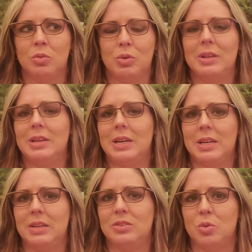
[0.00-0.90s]
really
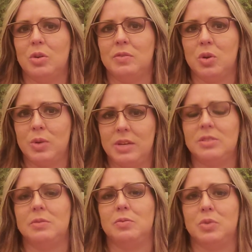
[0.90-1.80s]
any sort of
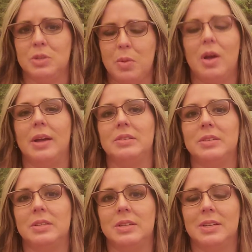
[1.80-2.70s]
cohesive
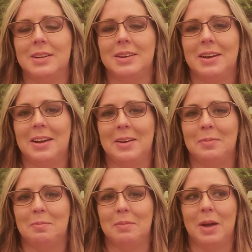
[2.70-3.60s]
response
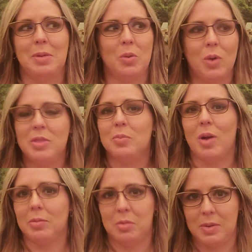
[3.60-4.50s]
um, about what the
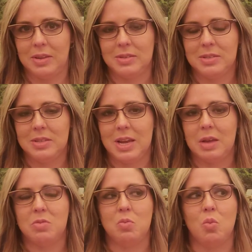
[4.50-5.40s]
problem is
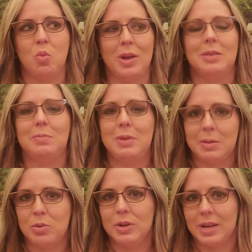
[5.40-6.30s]
and when
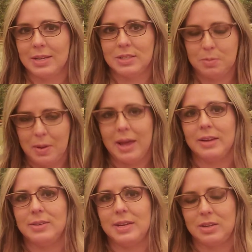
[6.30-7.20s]
people can
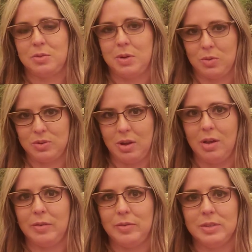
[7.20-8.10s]
expect it to be
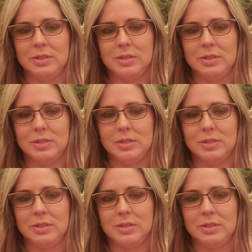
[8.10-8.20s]
resolved.